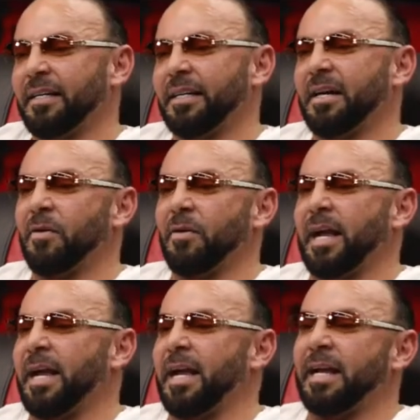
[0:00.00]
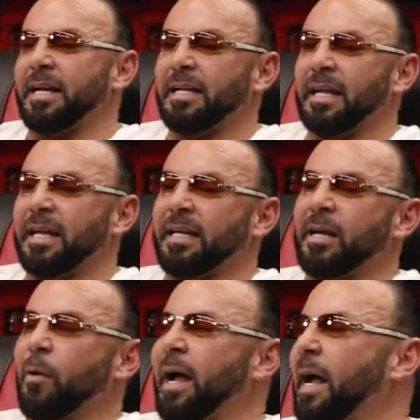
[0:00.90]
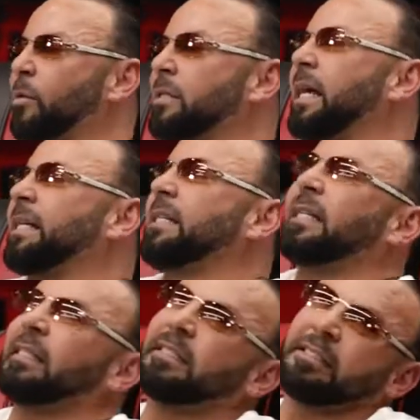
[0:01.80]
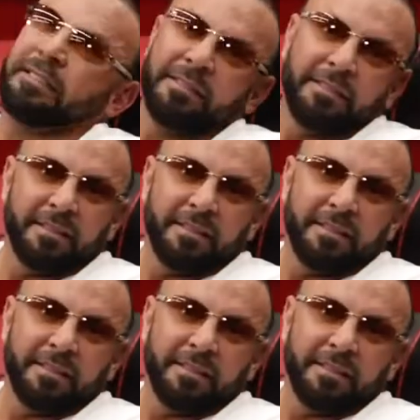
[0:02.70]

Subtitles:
You know, and, you know, a house like this,